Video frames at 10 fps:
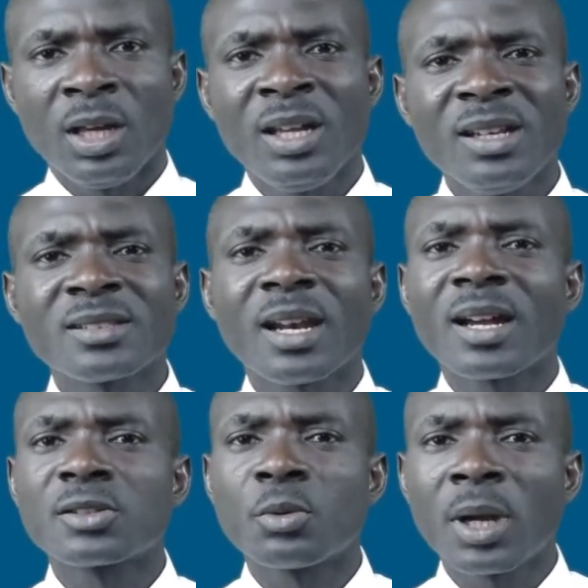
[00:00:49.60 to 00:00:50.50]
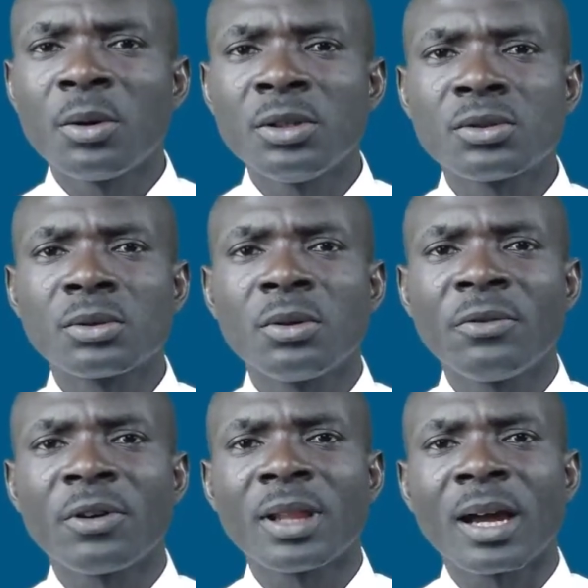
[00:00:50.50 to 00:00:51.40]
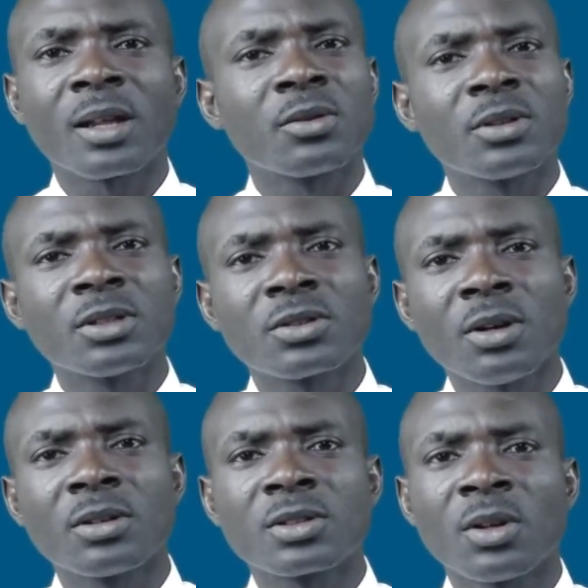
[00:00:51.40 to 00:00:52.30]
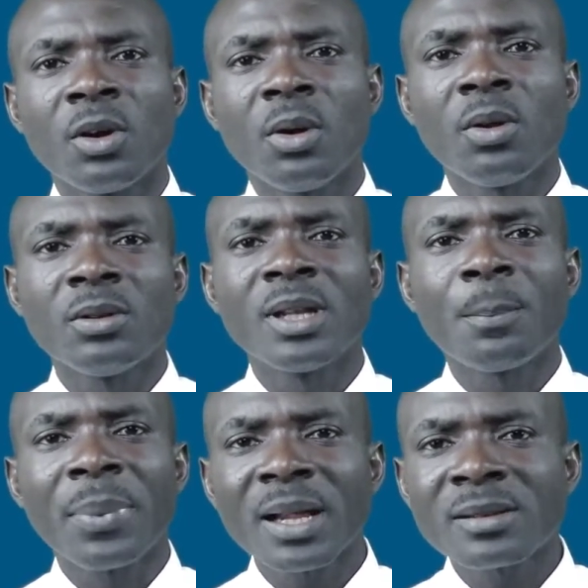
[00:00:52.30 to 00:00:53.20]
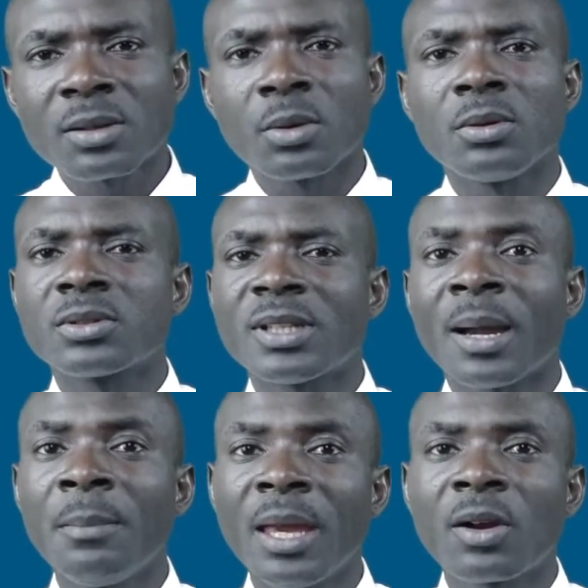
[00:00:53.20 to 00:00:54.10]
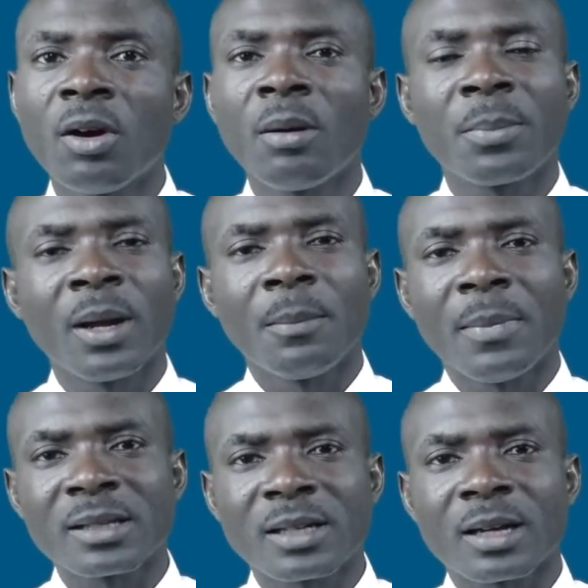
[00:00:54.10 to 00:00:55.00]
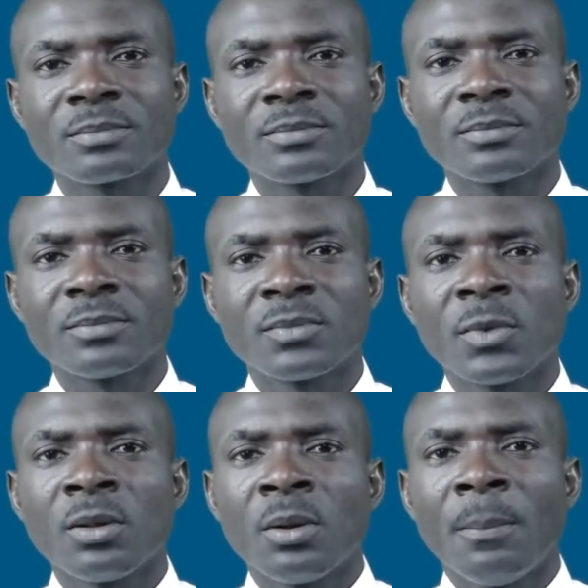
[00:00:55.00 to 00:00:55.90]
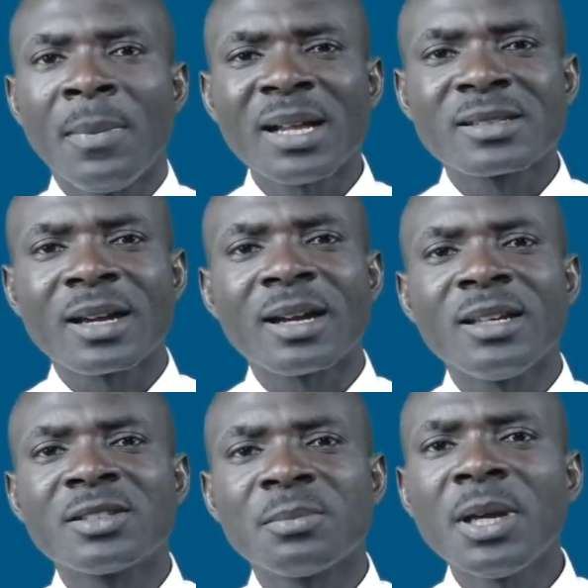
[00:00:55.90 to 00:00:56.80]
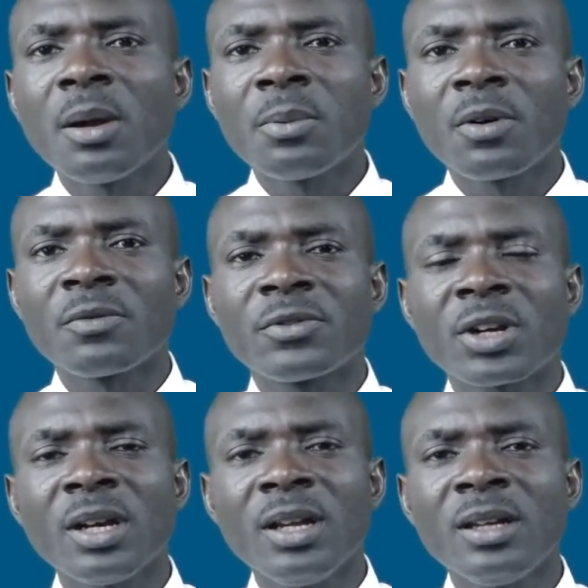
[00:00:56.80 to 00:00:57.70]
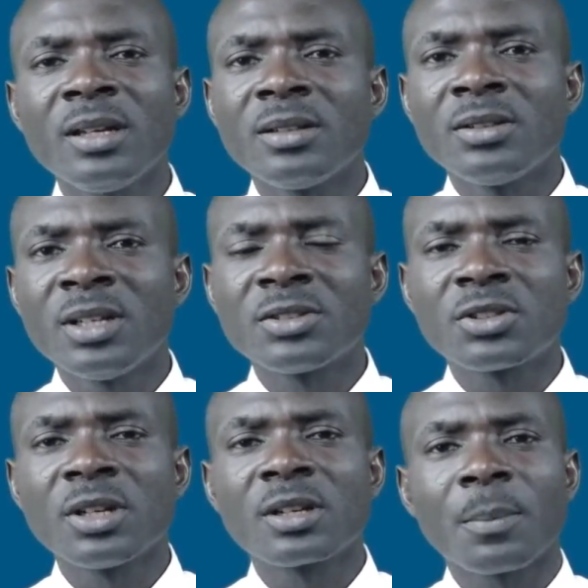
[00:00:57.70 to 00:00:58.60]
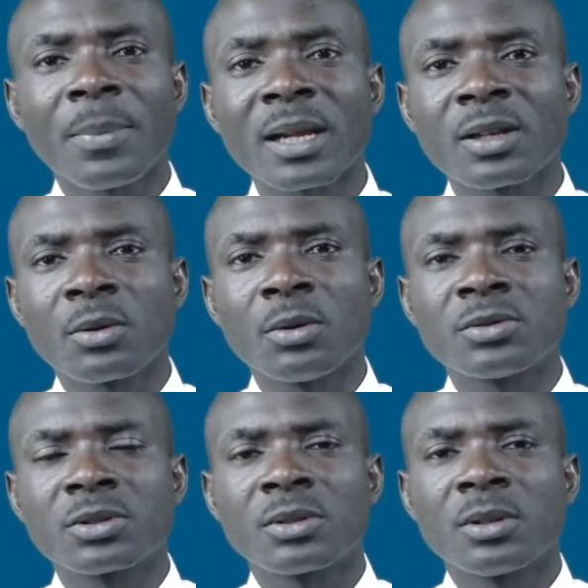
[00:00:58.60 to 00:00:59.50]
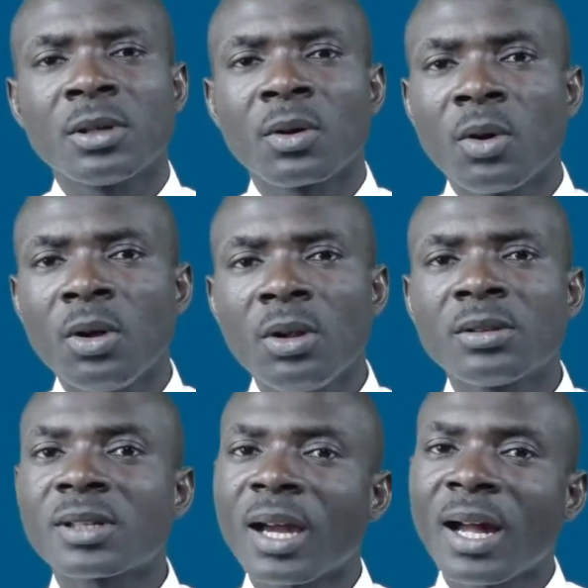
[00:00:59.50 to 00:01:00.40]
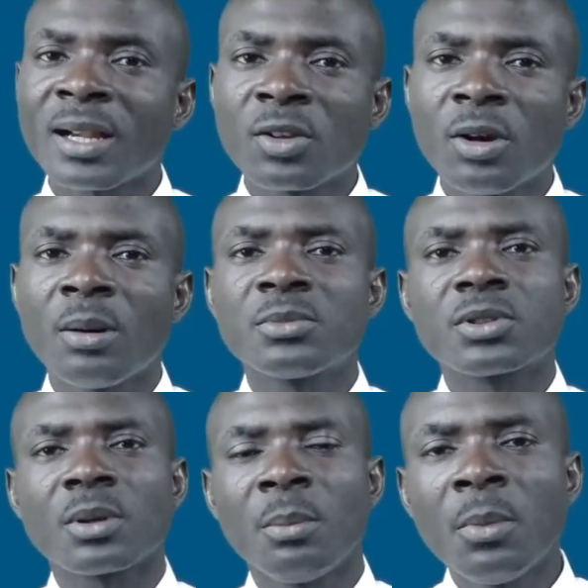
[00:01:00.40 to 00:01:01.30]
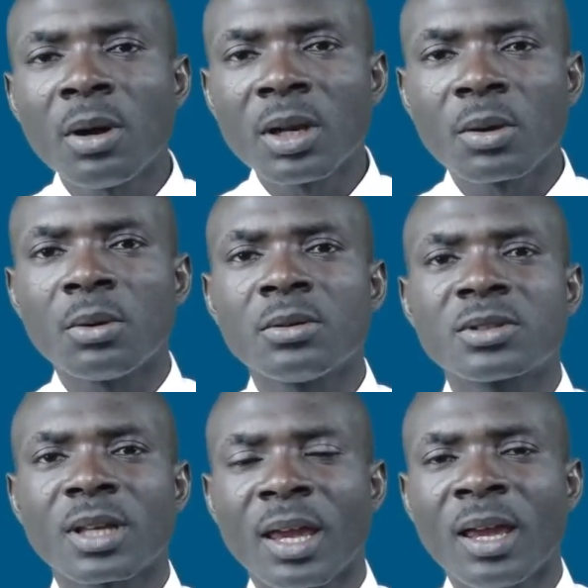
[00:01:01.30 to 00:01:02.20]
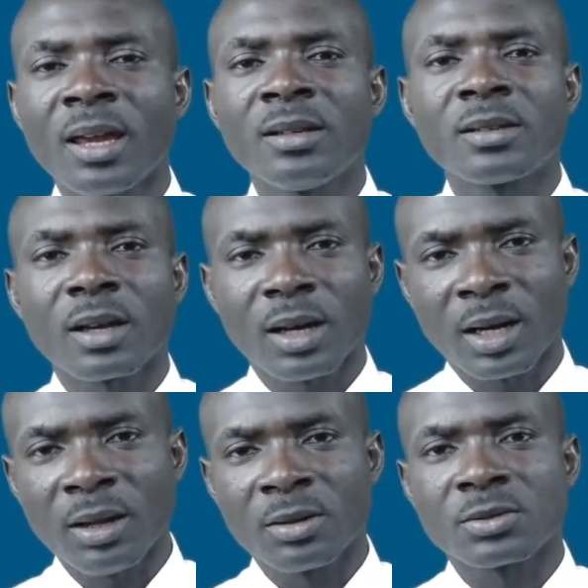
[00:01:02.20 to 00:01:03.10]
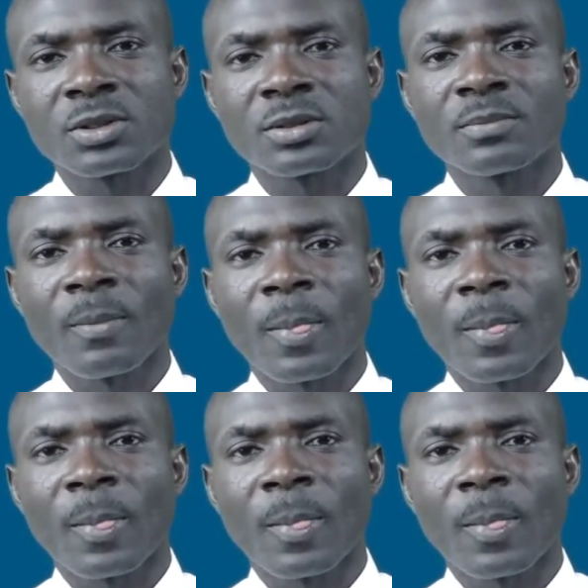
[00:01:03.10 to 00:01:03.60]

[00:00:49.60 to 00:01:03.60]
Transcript: In this class, we are going to go further to discuss on the particles that make up matter. Matter is made up of three discrete particles called atoms, molecules, and ions.